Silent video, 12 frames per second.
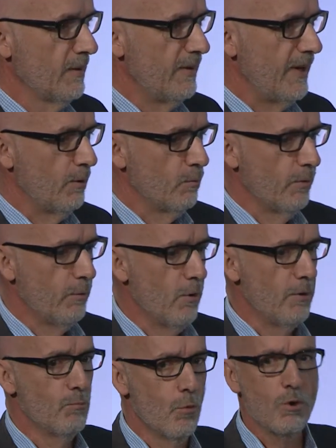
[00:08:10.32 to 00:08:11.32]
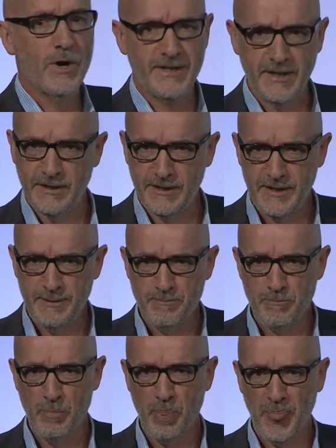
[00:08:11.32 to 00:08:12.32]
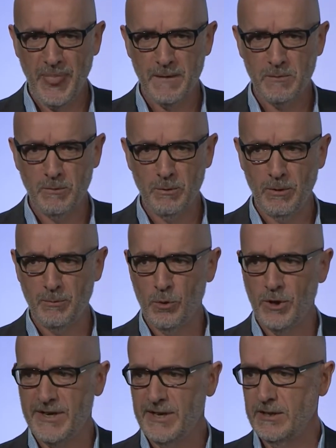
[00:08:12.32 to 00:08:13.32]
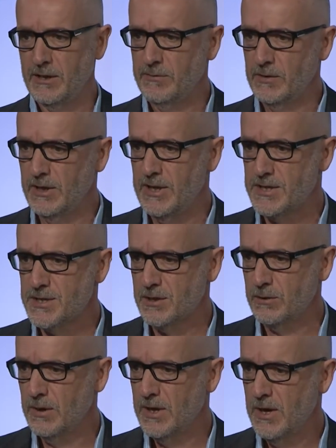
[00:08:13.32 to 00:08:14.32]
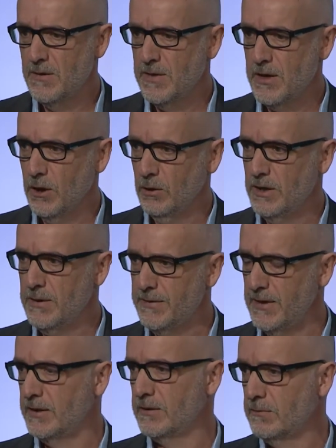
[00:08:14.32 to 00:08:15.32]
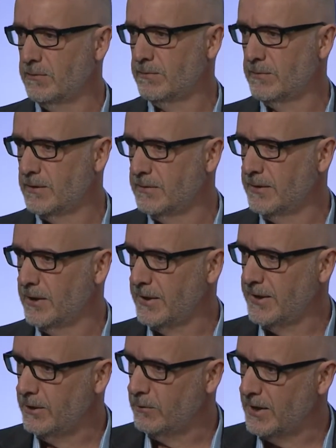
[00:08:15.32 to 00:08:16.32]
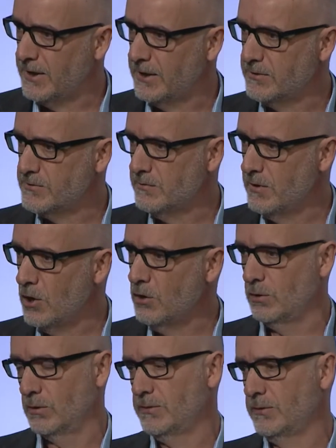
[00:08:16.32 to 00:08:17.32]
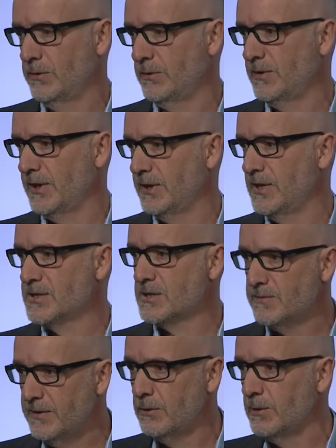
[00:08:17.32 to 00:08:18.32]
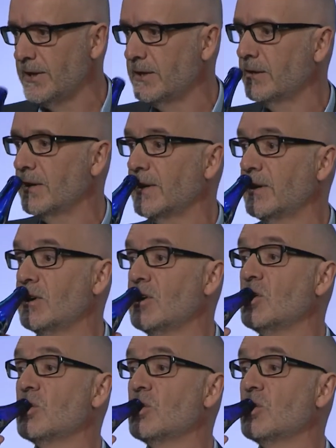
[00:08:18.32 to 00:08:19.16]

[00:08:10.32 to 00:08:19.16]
Now, we want more identity. We want more identity for less. So the only thing that the identirati has known for 15 years is federated identity.